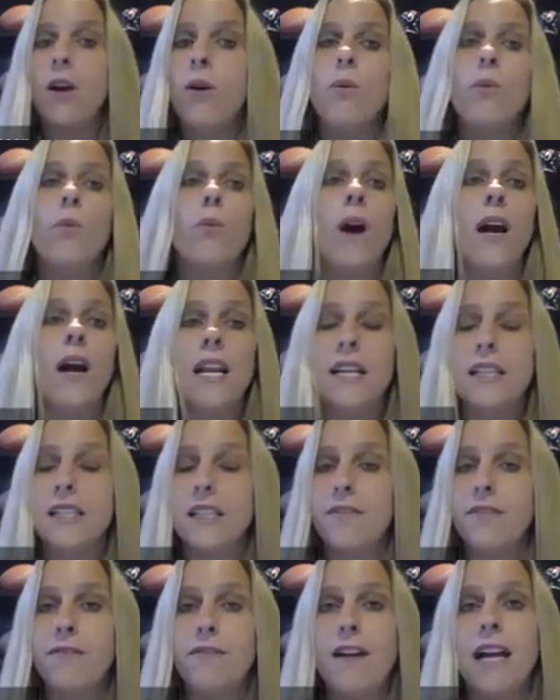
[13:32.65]
What
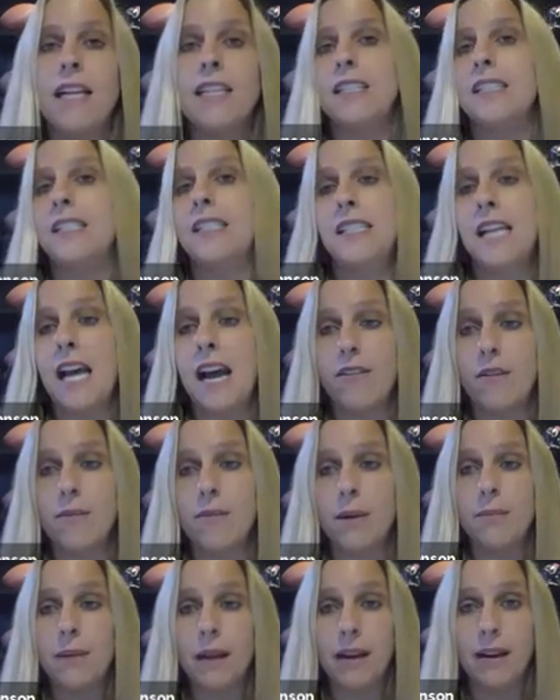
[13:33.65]
effect does this have on
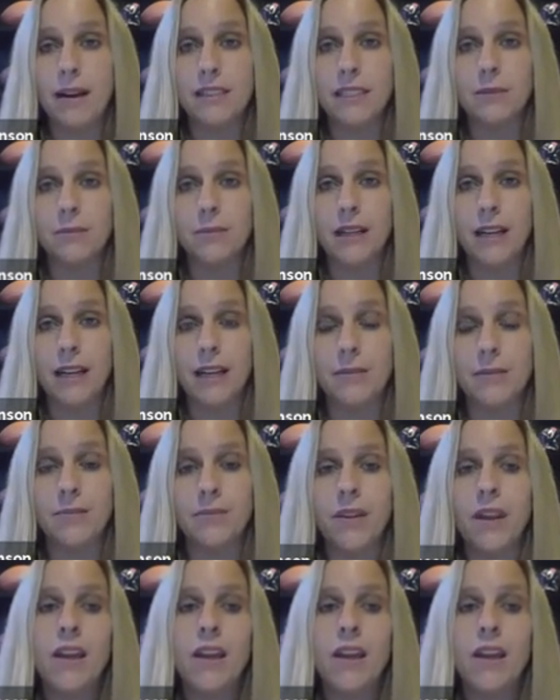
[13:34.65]
my parenting plan?